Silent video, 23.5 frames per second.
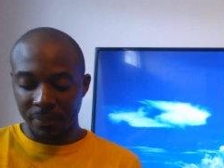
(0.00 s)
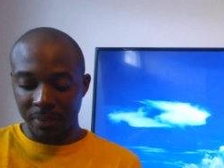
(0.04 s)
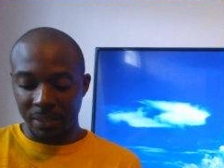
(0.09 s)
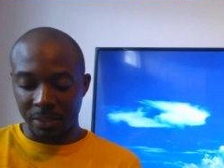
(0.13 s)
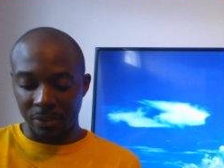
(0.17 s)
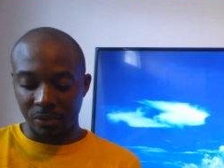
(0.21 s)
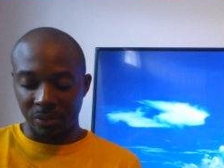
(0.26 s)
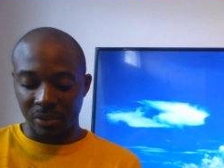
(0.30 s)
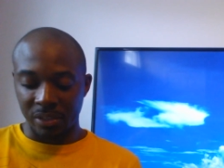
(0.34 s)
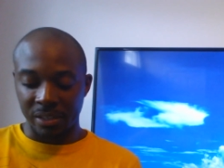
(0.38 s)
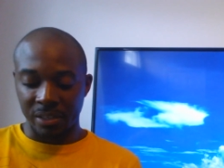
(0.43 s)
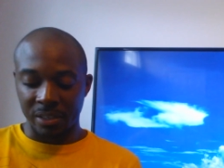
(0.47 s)

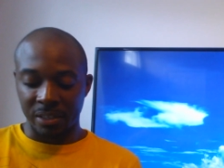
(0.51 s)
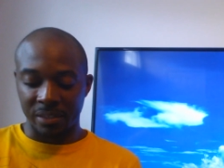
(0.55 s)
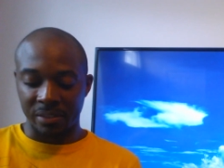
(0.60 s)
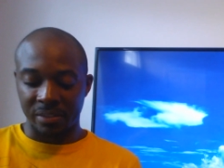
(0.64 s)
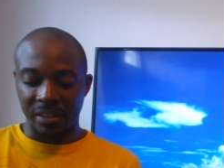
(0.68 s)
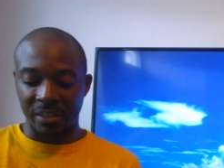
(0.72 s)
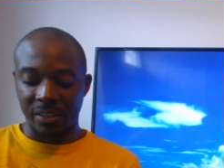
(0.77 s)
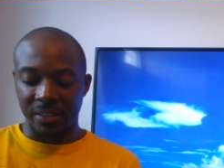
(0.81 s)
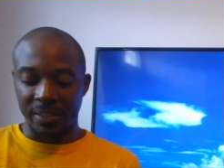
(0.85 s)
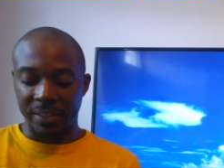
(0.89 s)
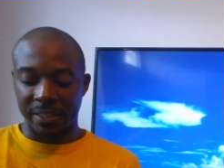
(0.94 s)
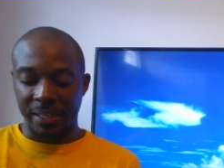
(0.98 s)
Usually, they're going to
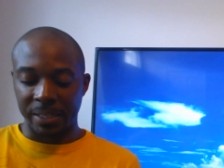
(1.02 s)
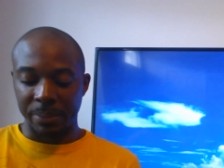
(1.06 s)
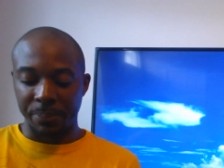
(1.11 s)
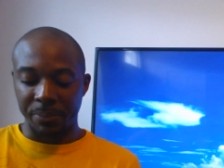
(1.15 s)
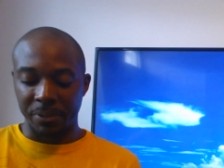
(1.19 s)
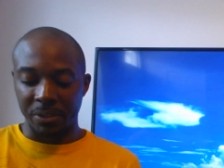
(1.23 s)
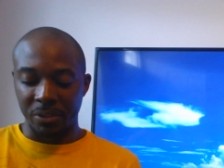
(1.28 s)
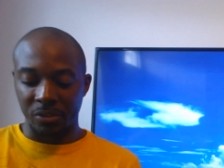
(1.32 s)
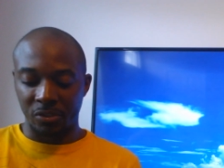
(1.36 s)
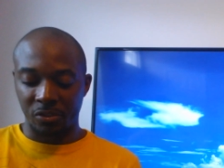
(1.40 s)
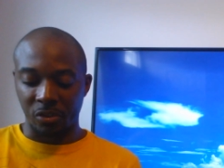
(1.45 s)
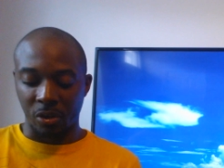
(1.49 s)
tell you to
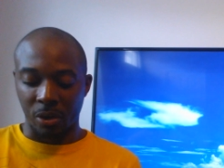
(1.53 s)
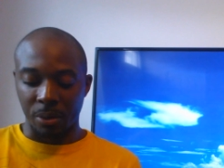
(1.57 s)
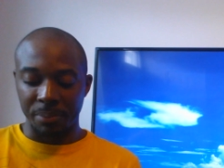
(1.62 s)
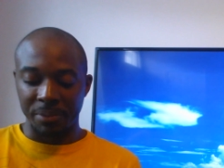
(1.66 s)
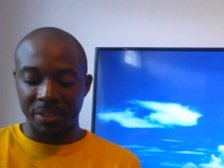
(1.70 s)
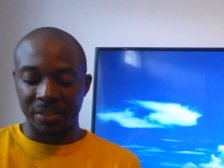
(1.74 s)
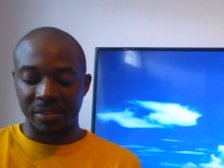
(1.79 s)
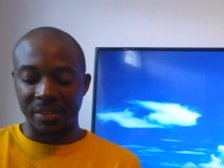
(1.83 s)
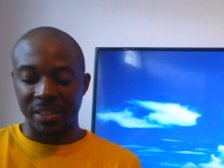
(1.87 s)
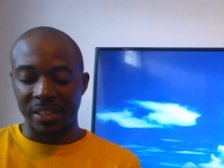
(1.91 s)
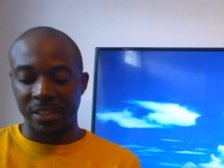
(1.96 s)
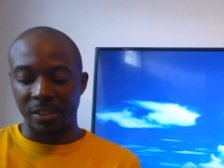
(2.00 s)
keep your
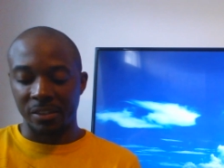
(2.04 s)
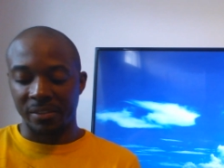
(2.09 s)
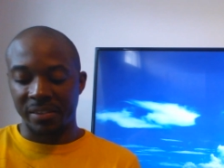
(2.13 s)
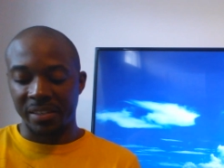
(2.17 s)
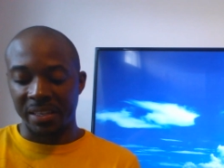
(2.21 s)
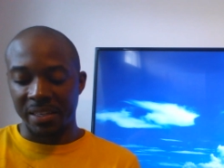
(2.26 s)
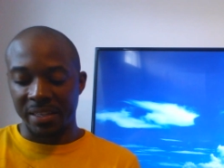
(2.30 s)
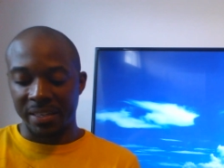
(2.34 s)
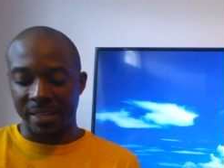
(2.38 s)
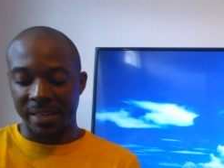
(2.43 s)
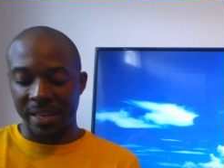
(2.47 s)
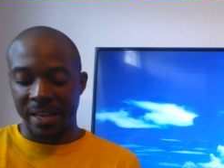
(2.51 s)
sharpness and your
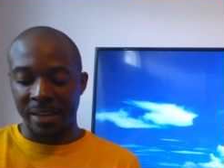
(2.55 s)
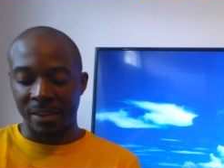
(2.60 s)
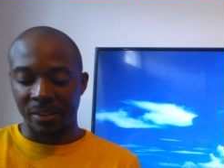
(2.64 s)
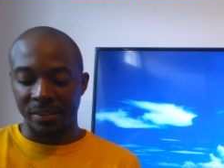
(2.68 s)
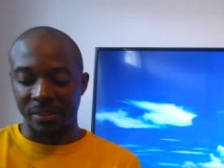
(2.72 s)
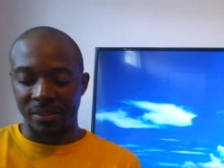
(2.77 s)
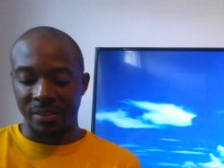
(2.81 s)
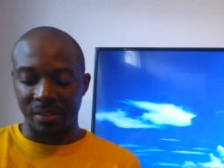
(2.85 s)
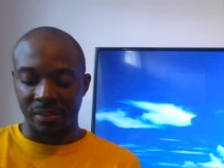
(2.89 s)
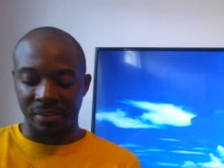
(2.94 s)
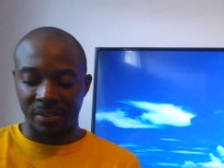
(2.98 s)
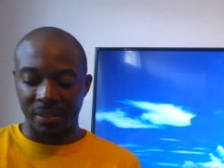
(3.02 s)
tint
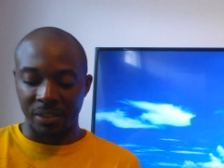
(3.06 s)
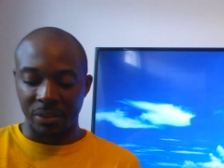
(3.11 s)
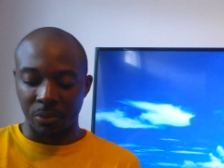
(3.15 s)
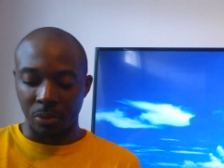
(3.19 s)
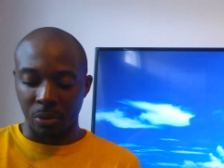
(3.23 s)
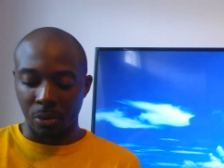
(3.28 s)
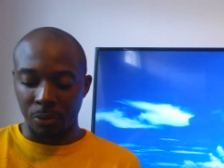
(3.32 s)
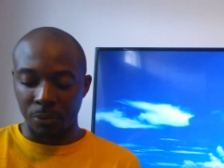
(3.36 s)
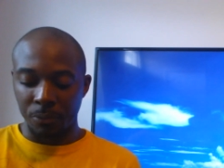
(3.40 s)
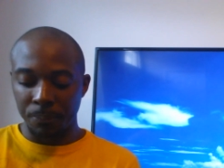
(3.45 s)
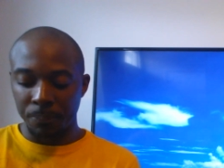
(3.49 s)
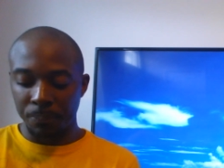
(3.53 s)
down to
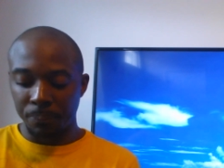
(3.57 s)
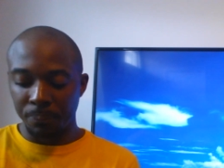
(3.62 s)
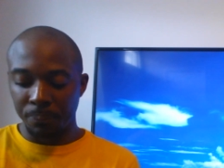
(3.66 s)
zero.